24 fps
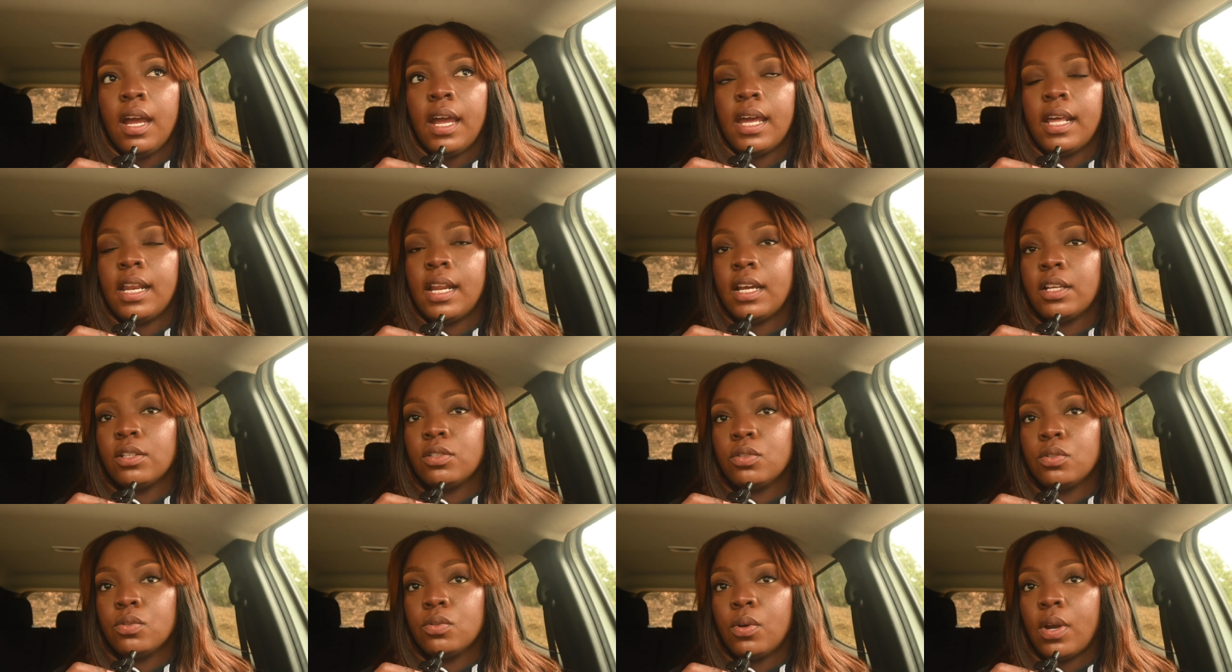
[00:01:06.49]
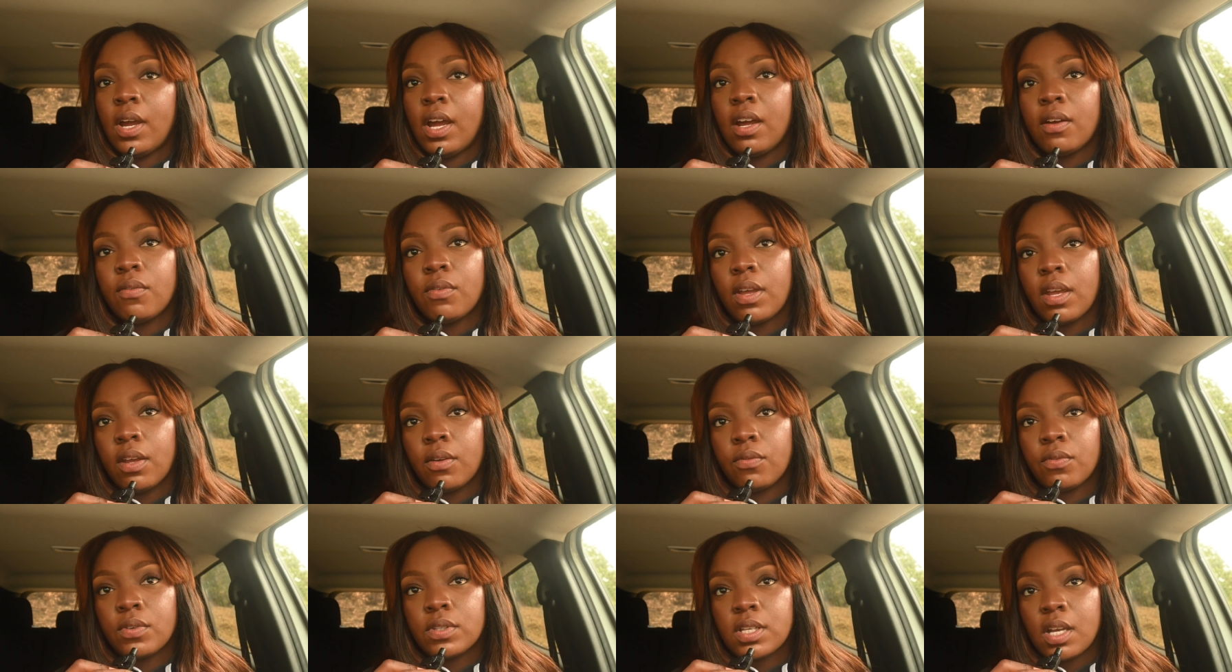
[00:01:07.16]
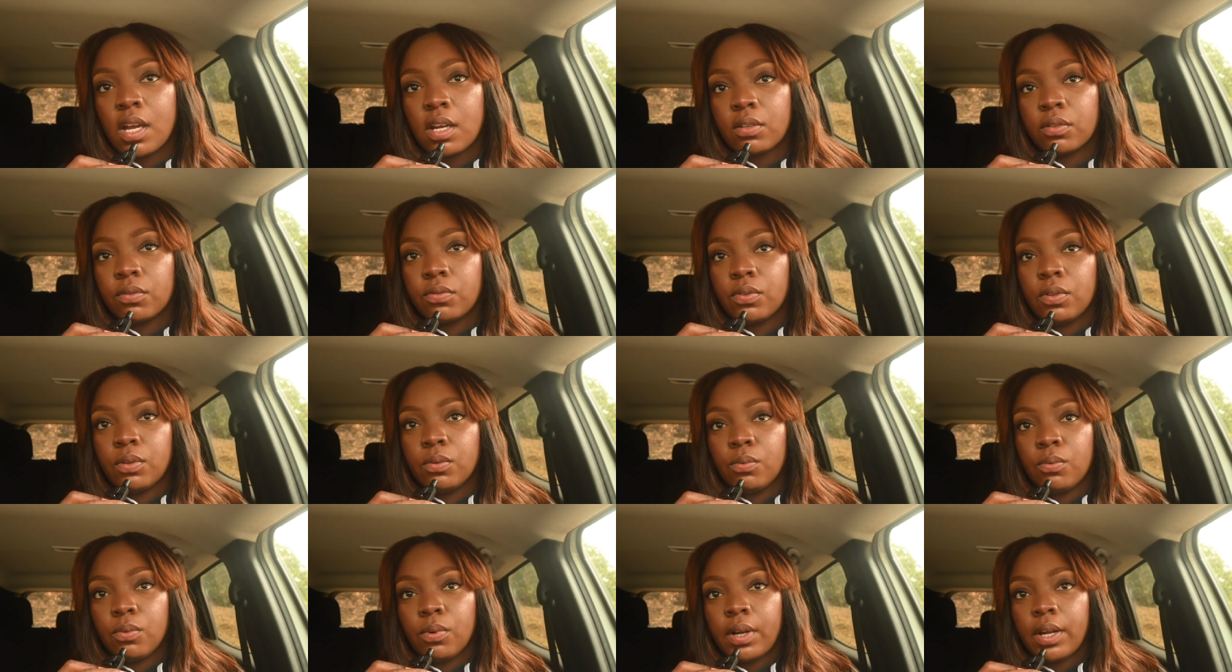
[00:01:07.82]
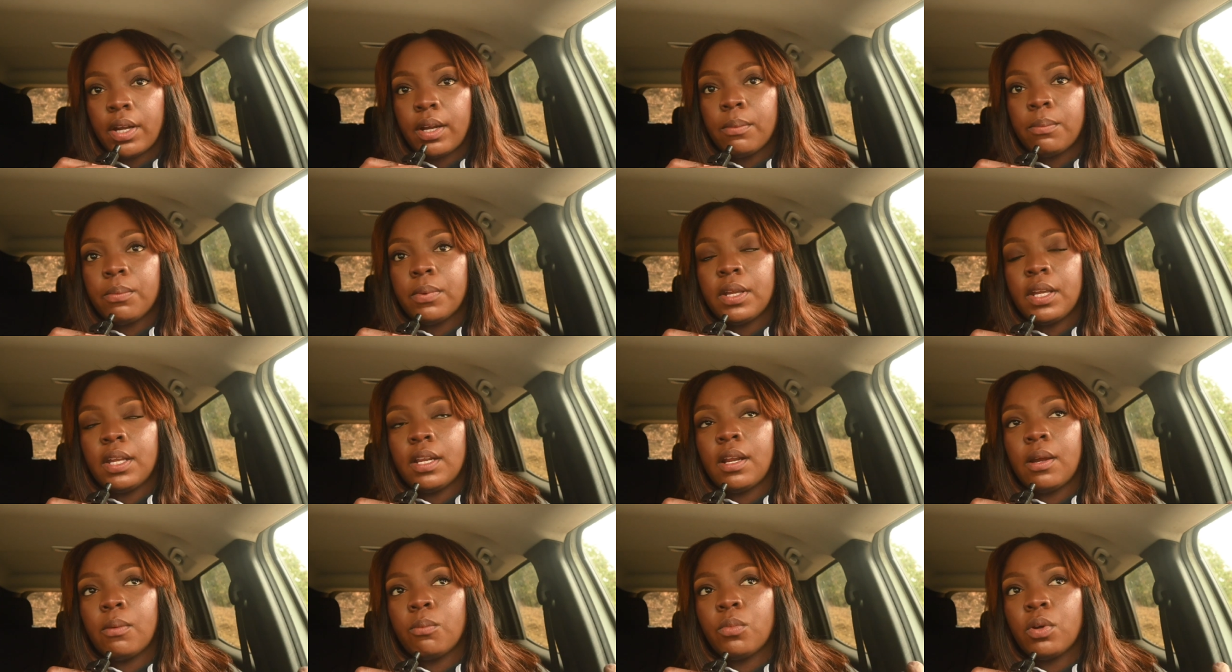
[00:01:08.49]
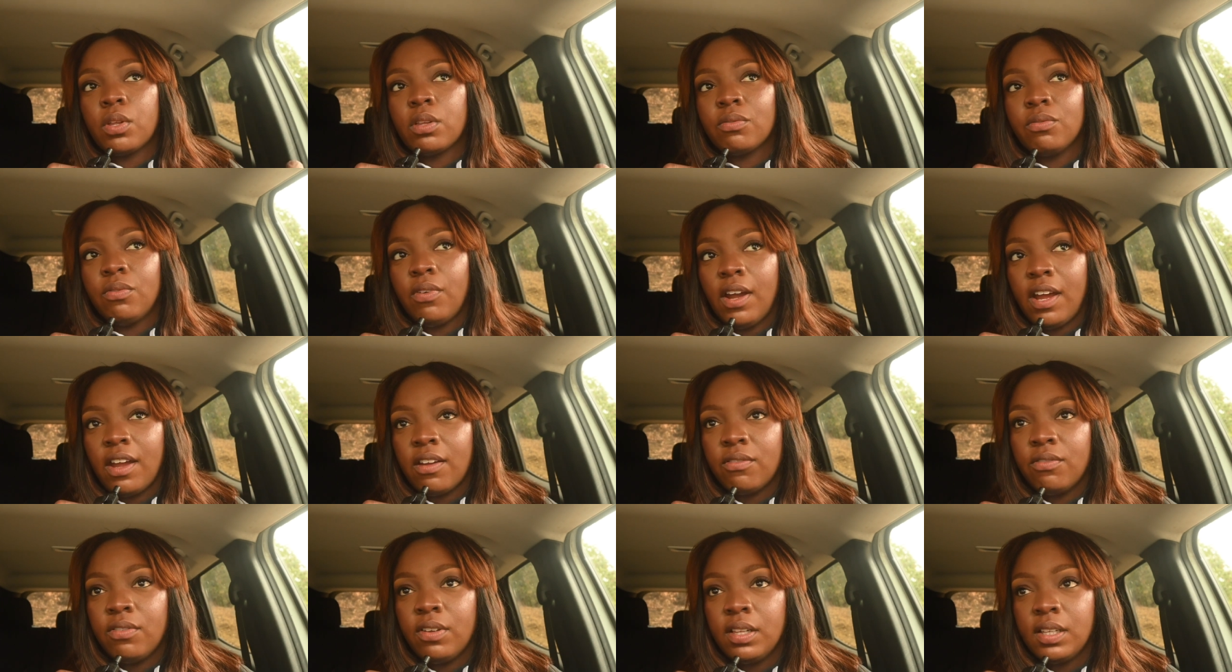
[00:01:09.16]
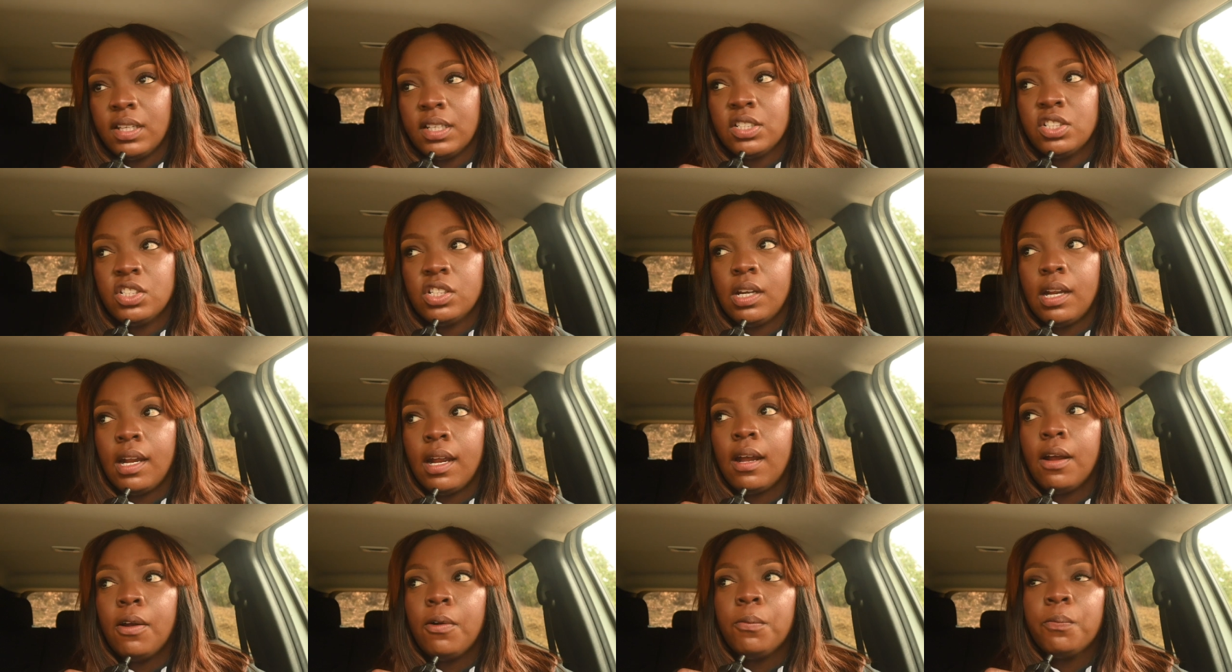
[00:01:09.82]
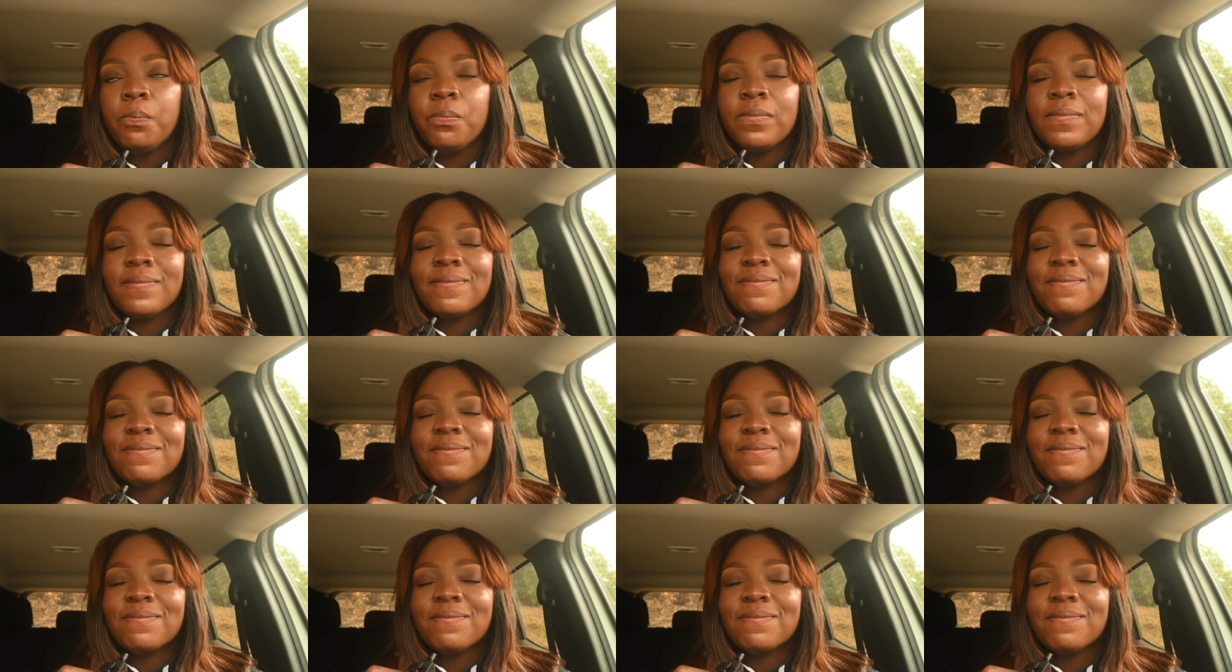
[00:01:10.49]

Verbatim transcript: and I do have a photography rep and I'm with By Village now.